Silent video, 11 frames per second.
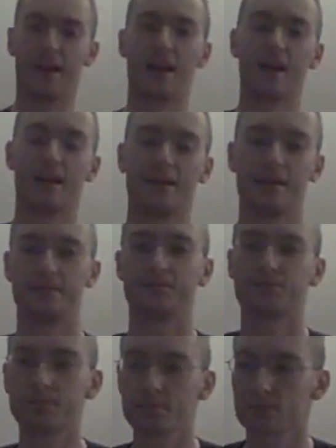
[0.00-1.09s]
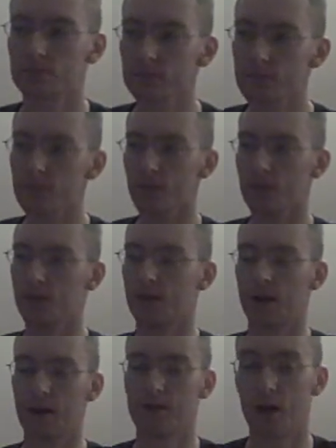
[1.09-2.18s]
And
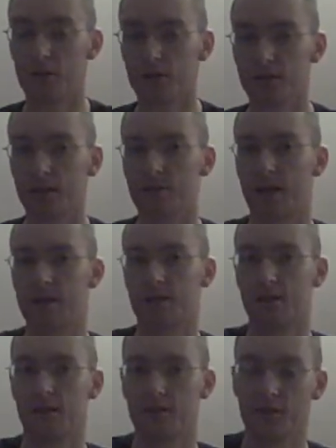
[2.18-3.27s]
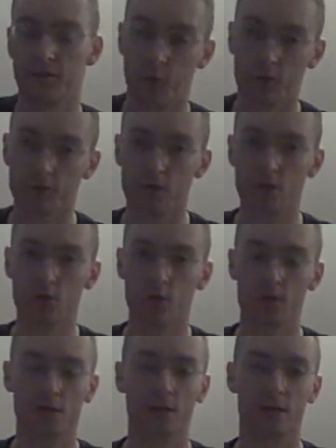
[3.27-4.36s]
another thing, the 4th
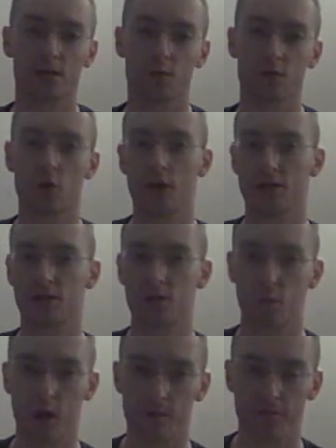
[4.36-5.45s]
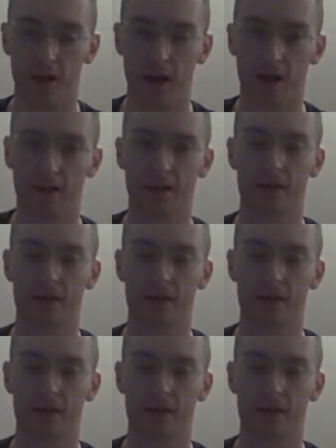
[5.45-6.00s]
resource is what's called a swipe file.